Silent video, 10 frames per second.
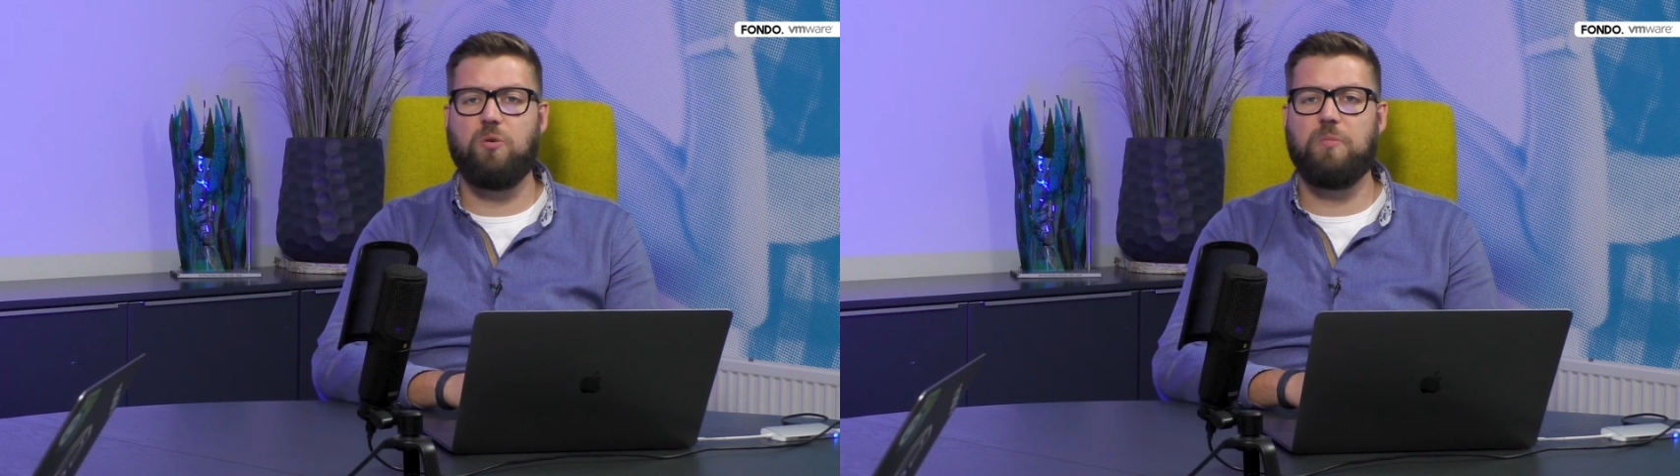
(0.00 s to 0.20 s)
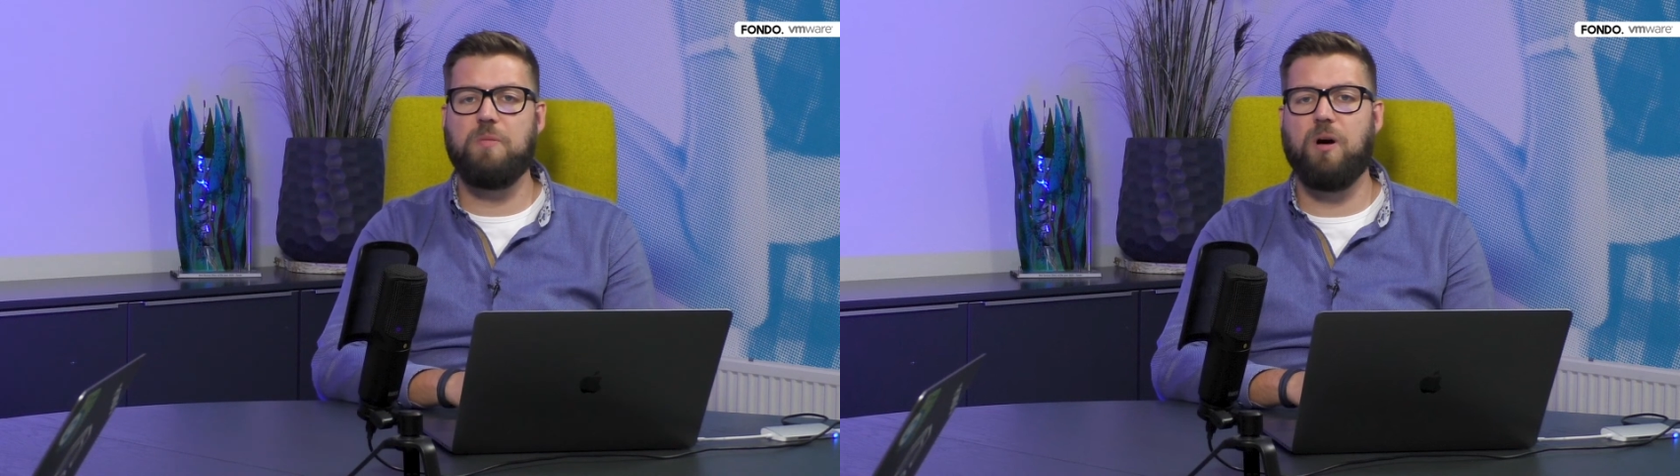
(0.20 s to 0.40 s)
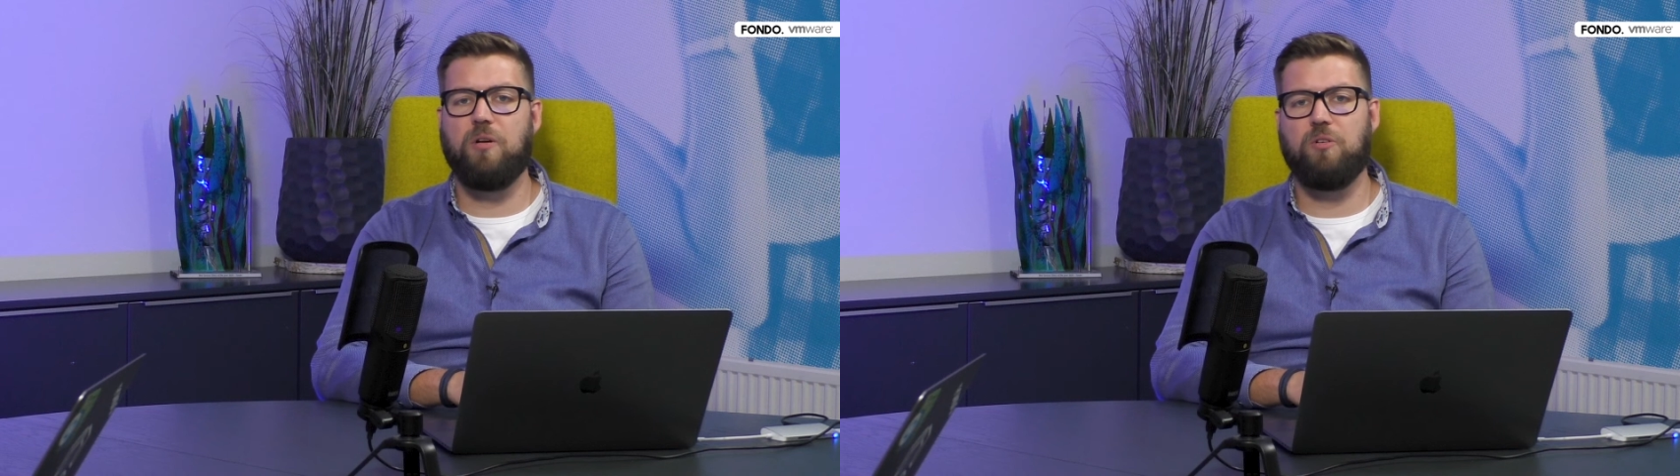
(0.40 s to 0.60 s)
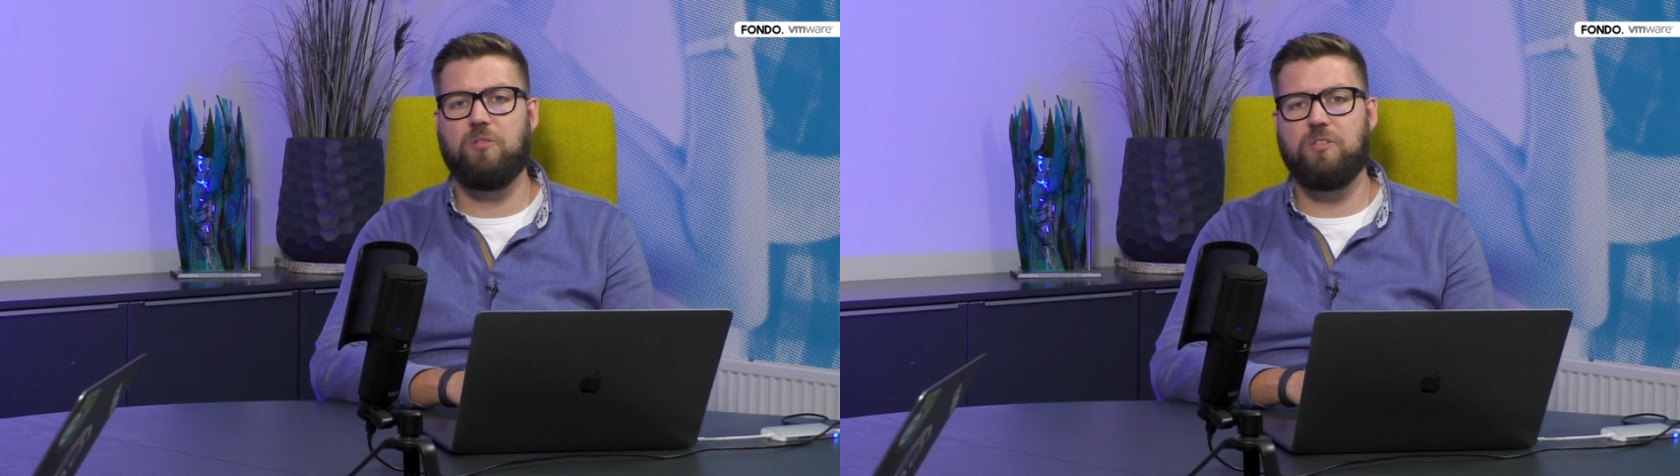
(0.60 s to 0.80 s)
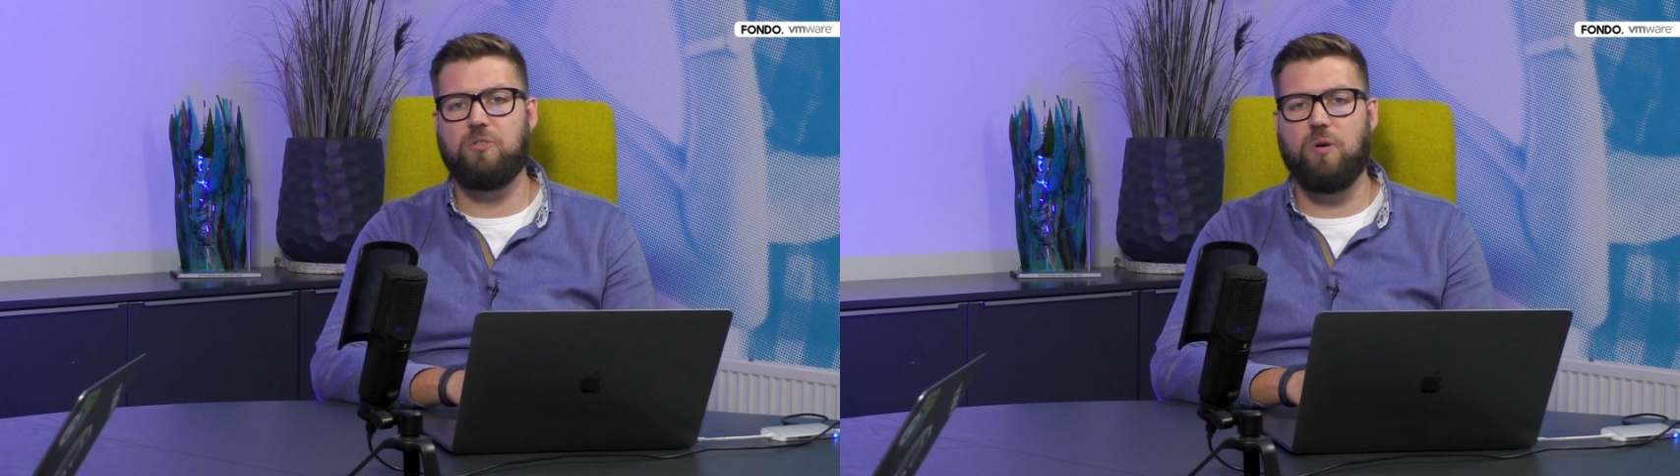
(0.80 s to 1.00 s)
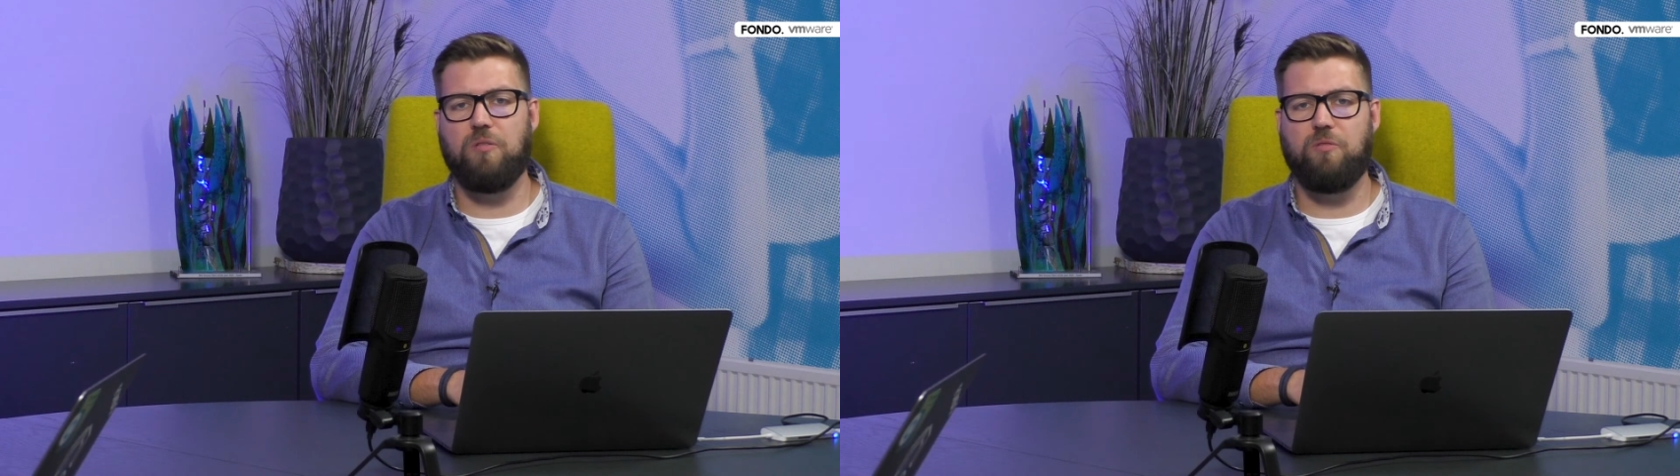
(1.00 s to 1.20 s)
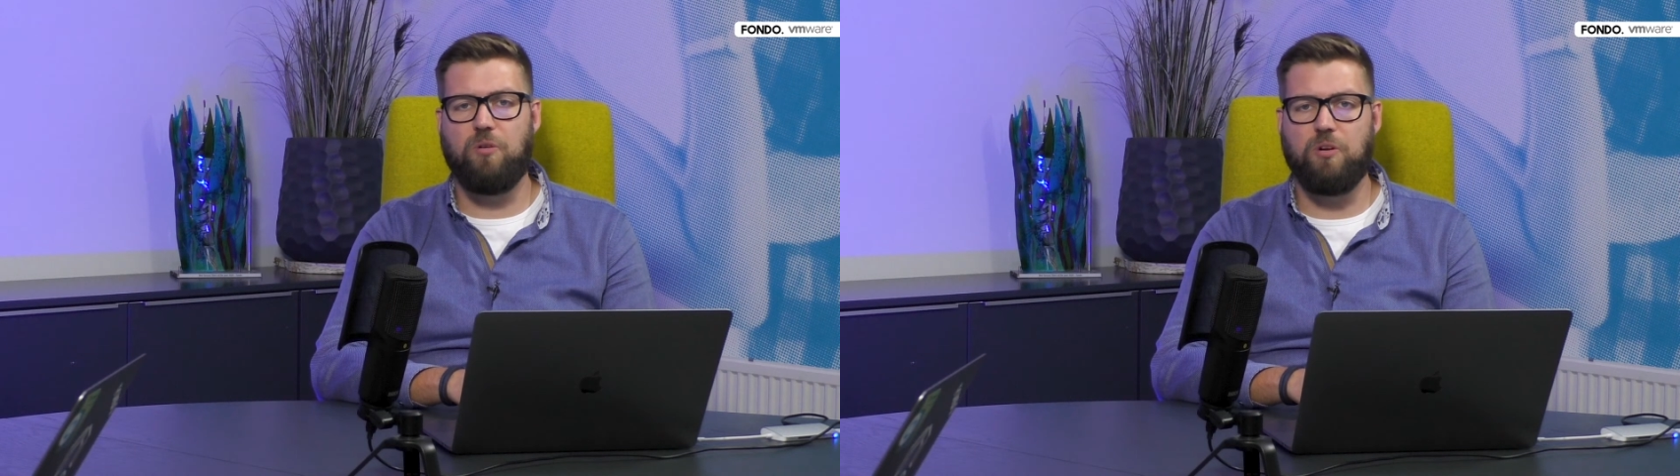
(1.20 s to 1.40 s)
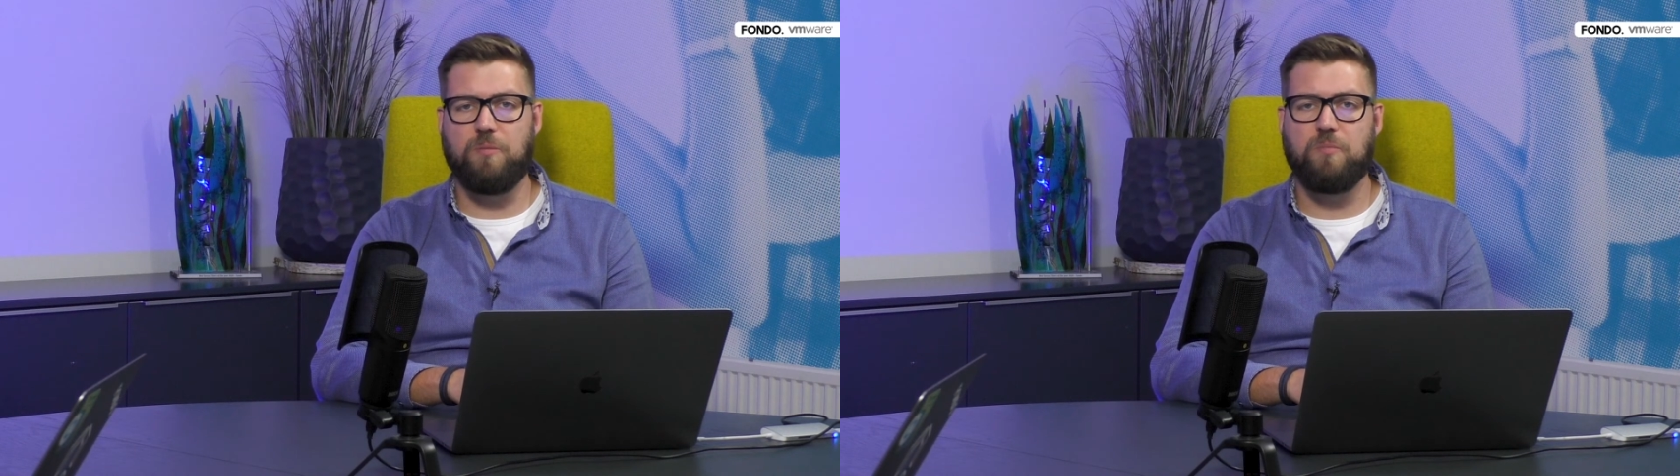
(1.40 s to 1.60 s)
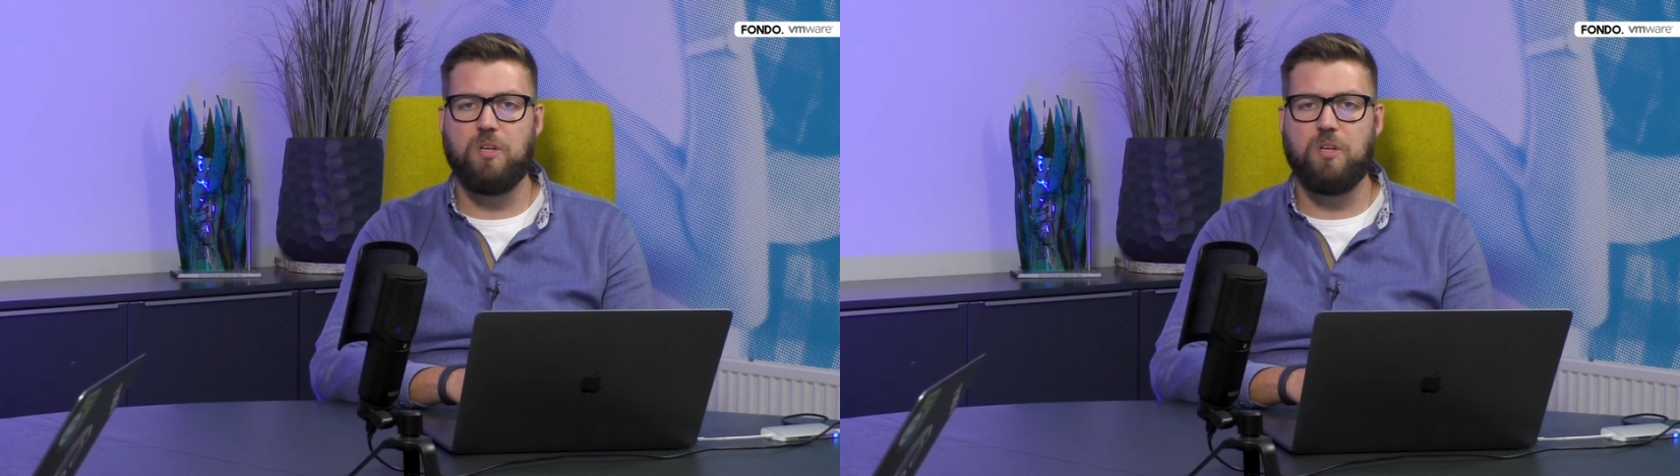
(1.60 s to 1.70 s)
will be bundled into one folder.